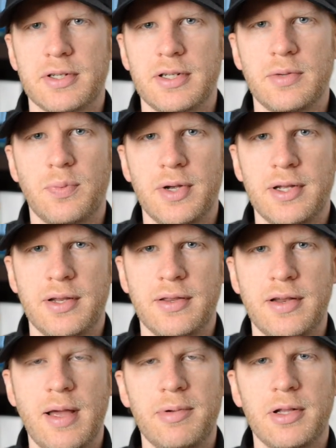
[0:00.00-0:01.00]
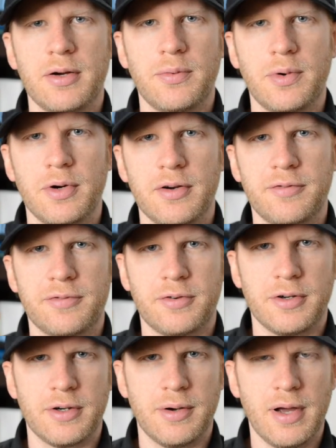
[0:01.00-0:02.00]
did win the Nebula Award
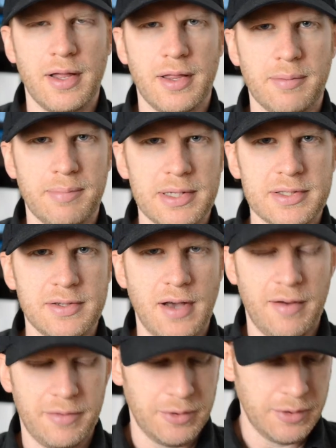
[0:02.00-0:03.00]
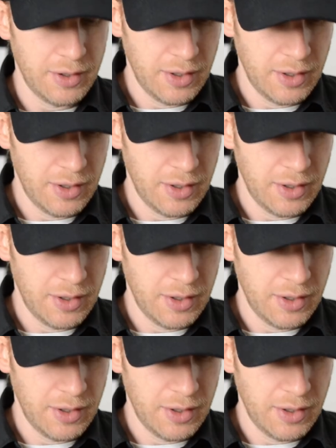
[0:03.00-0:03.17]
for I think best novel,